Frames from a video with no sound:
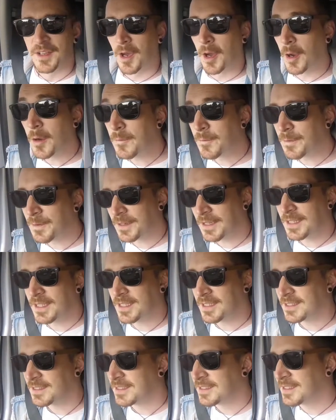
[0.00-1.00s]
Hopefully,
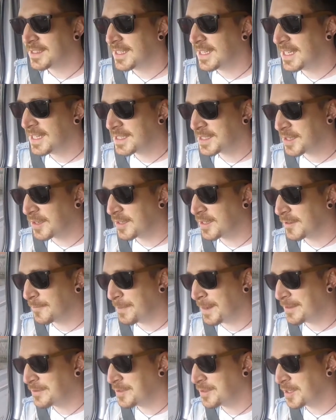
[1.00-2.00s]
it's got enough
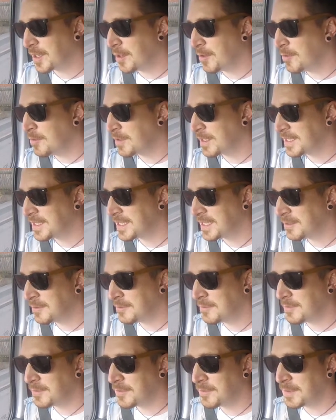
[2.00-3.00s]
battery to hold until